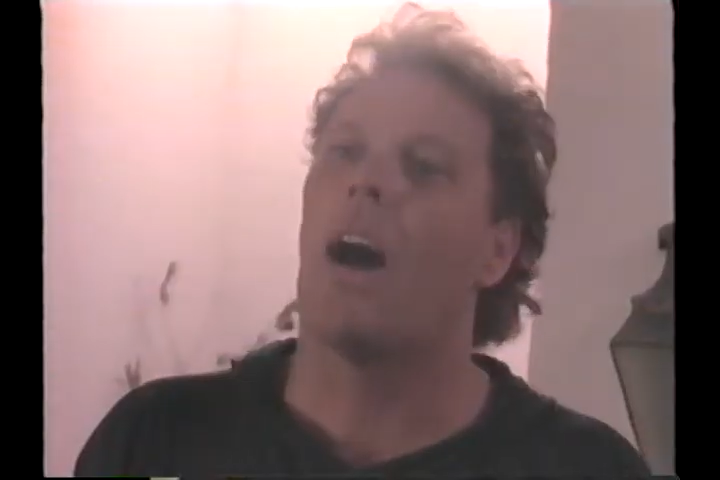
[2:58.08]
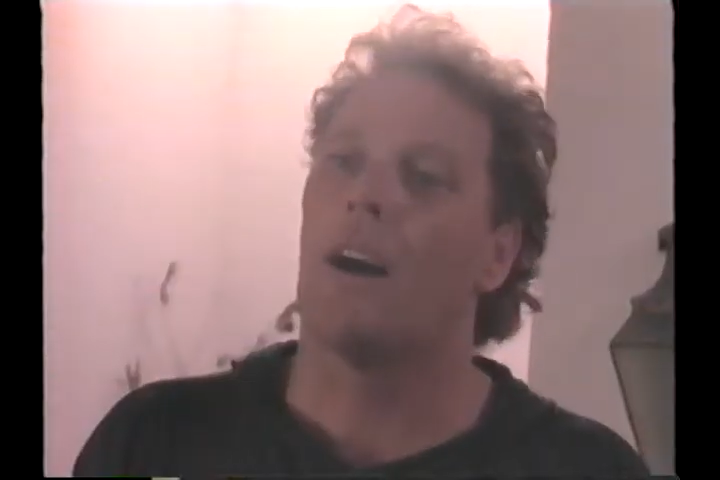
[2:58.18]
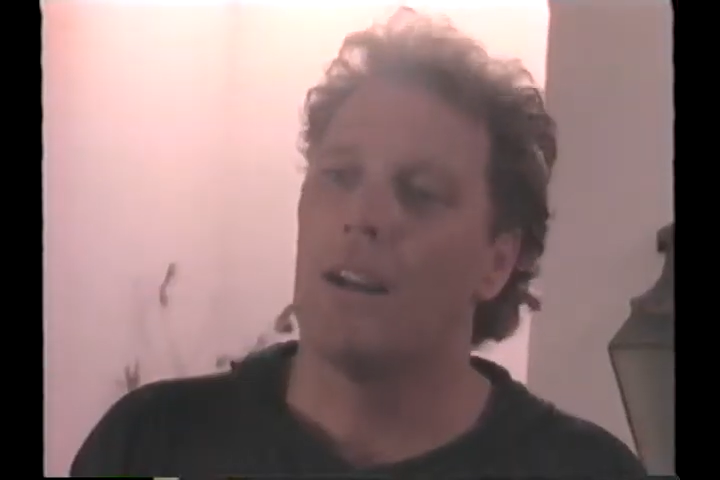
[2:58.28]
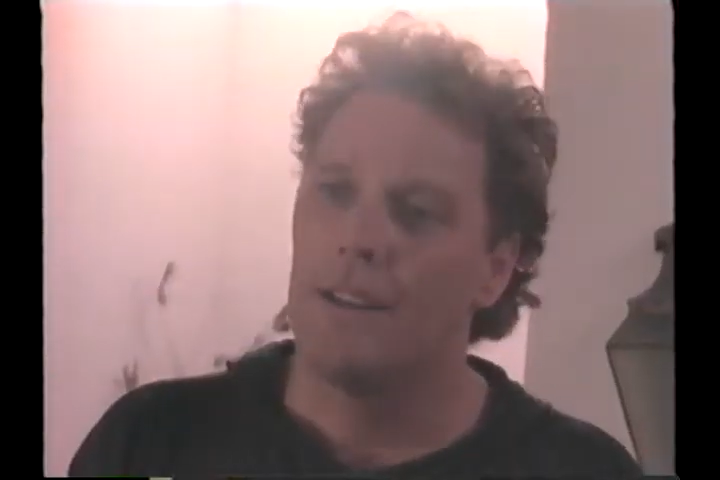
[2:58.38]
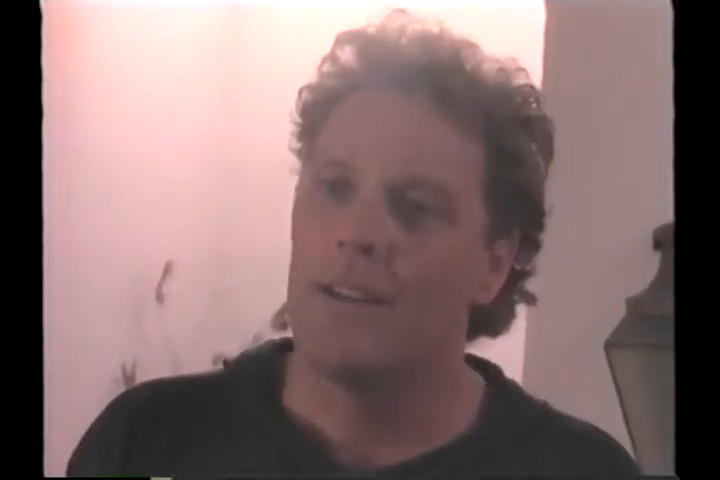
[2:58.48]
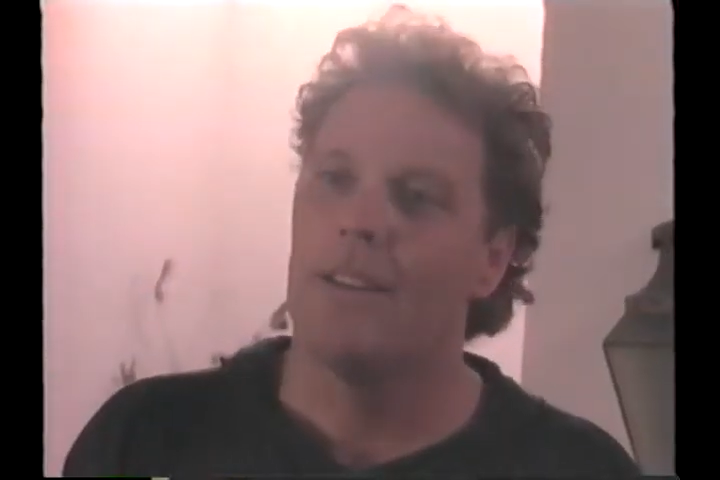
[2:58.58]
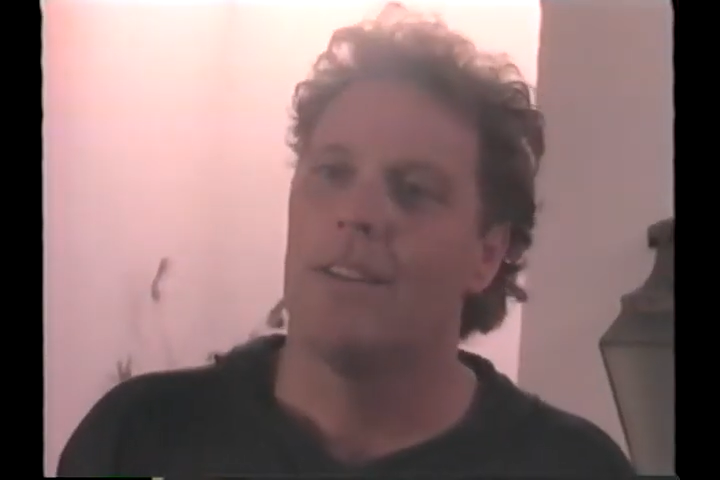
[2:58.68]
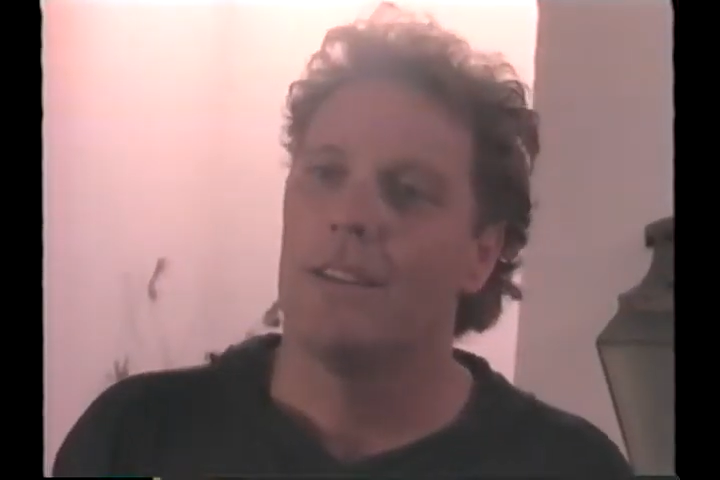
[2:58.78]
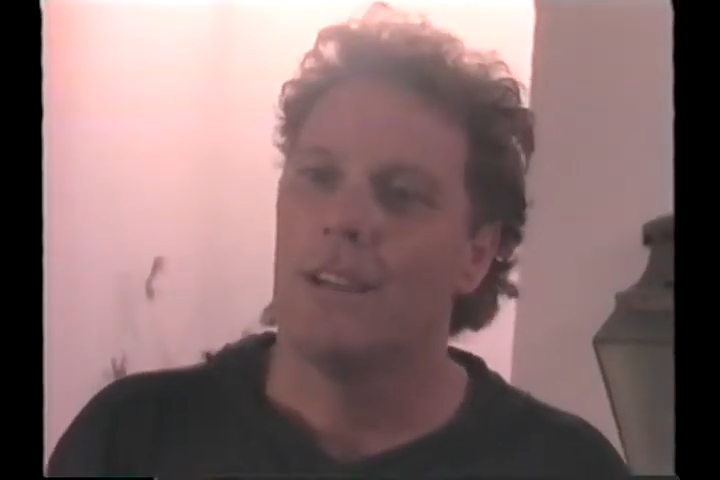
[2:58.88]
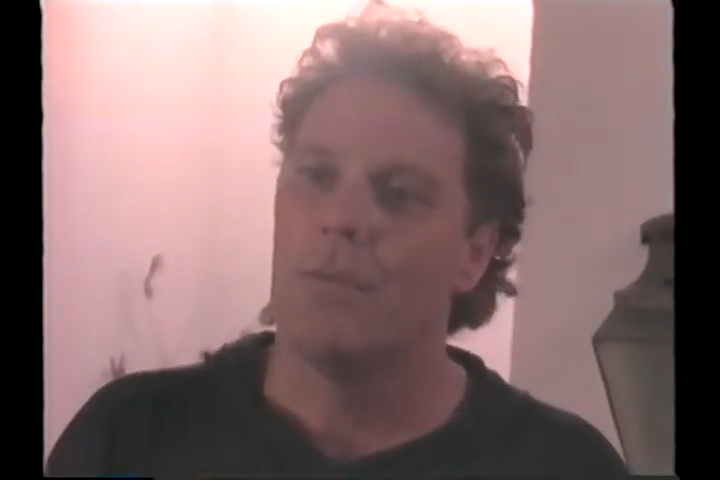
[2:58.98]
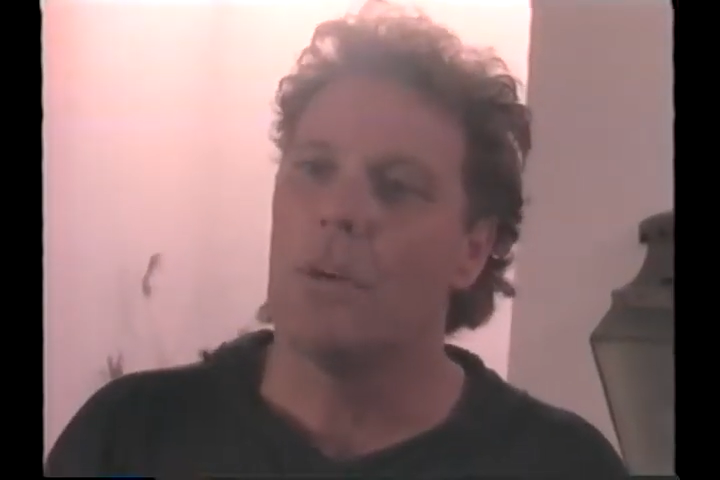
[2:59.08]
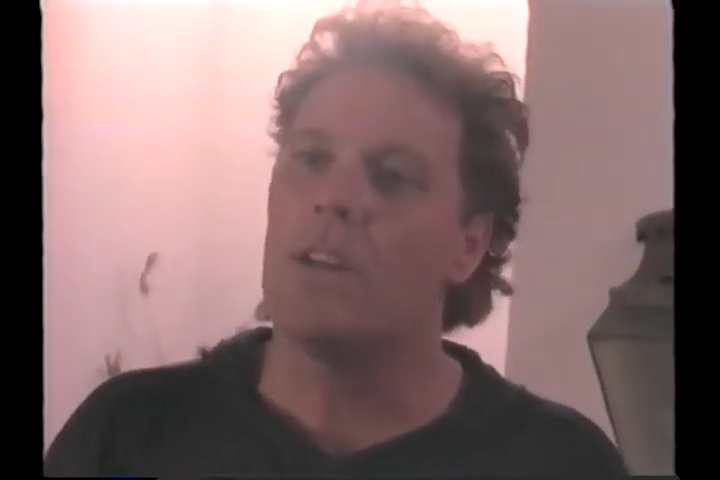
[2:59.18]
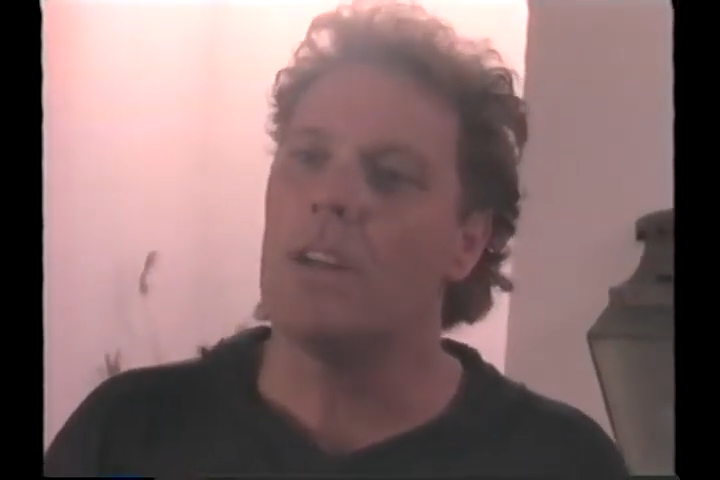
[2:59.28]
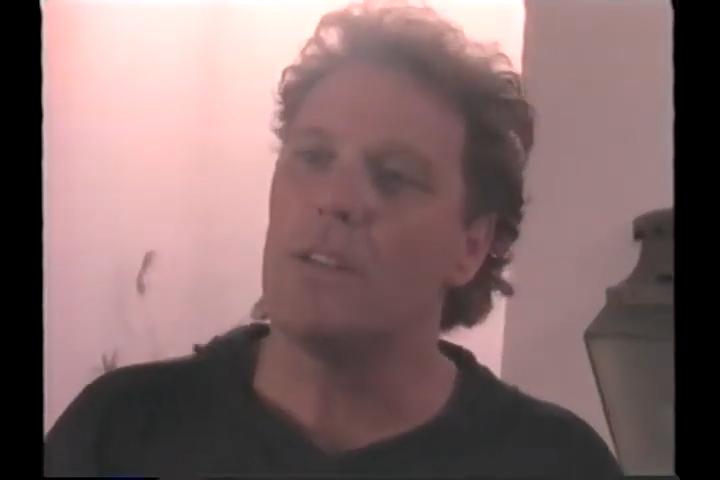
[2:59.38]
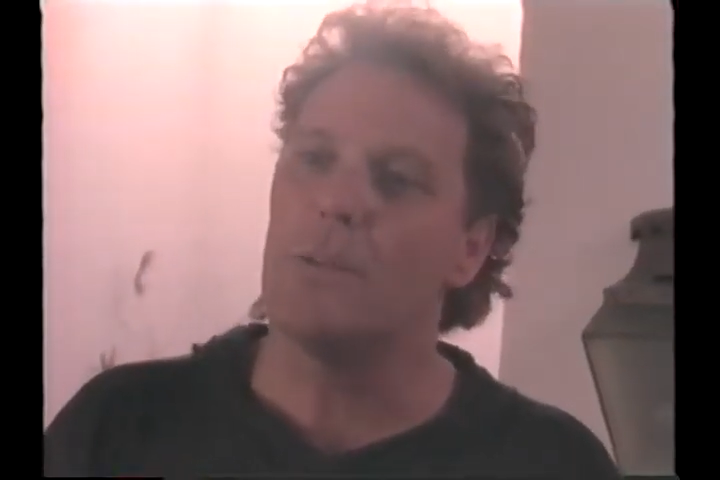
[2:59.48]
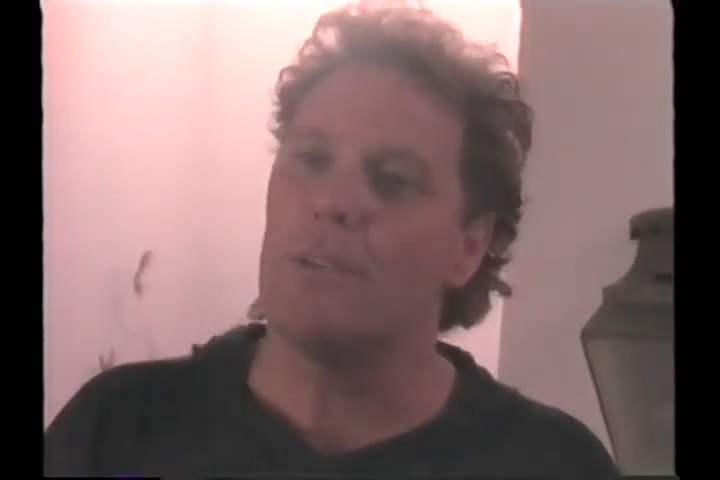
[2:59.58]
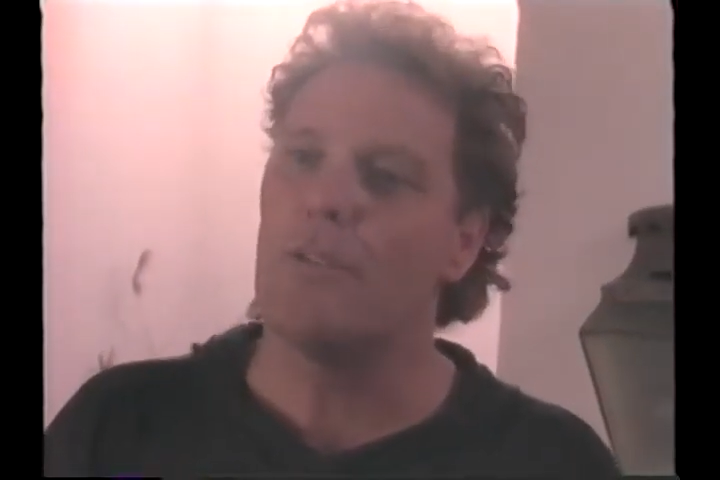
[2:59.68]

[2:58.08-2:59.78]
Aha. uh -huh. And what did he do